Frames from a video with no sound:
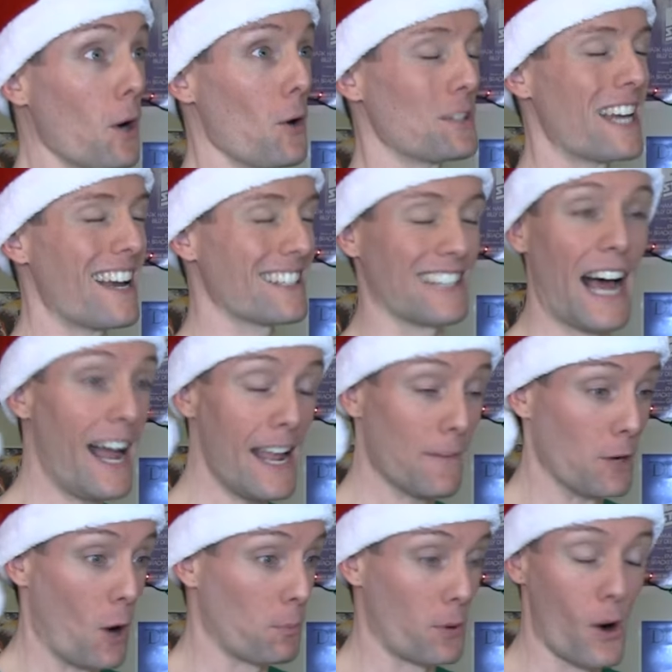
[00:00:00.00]
protest? I
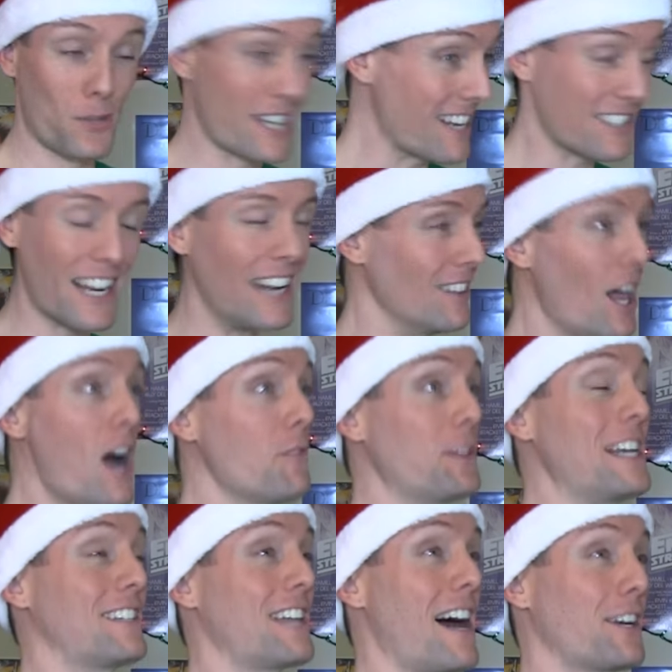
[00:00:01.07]
have no protest. I love
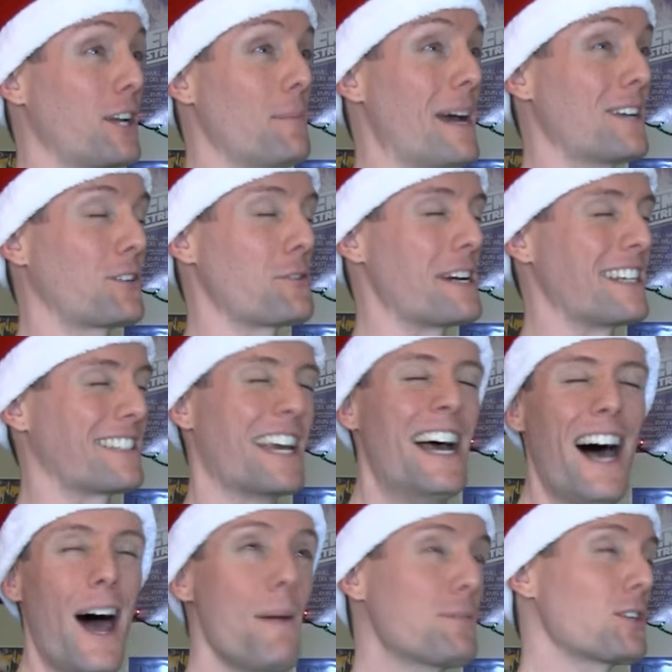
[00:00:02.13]
these documentaries.
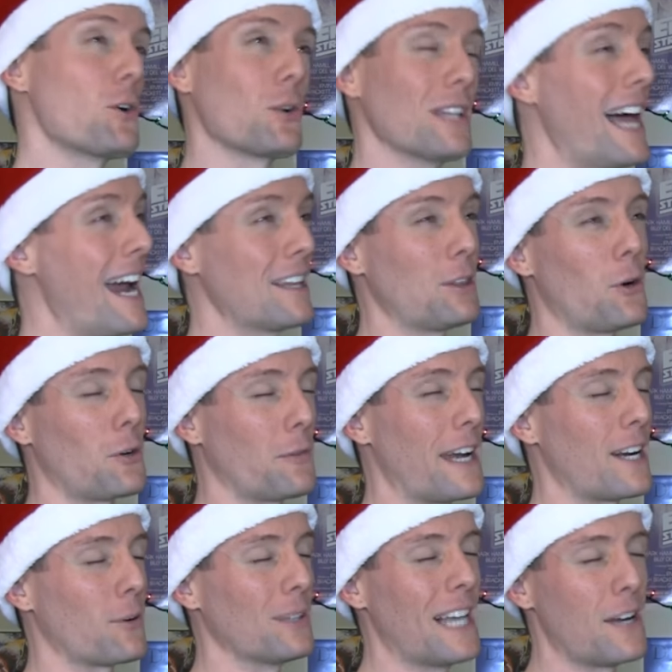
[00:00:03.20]
I'm so glad Lord
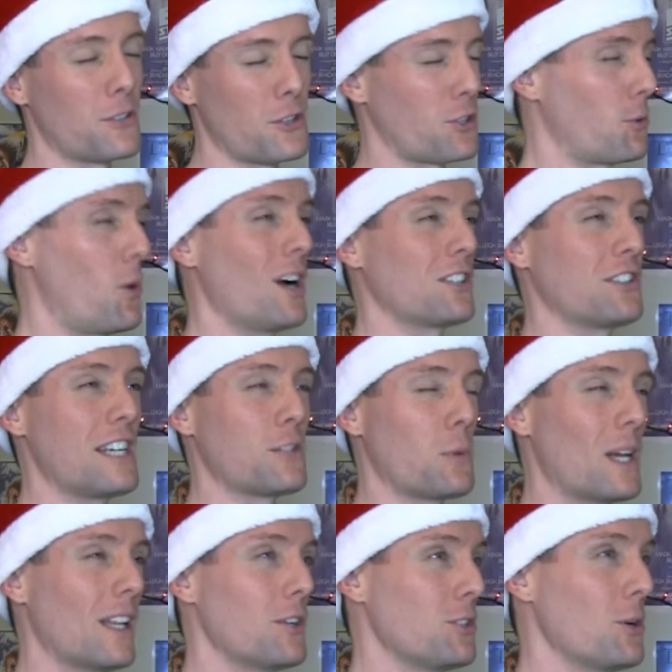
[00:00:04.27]
Vader allows us to watch these
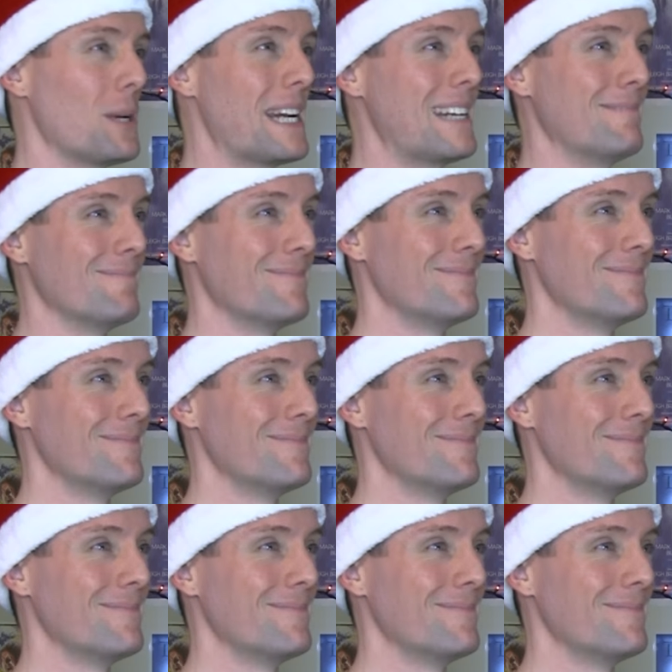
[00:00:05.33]
while on duty.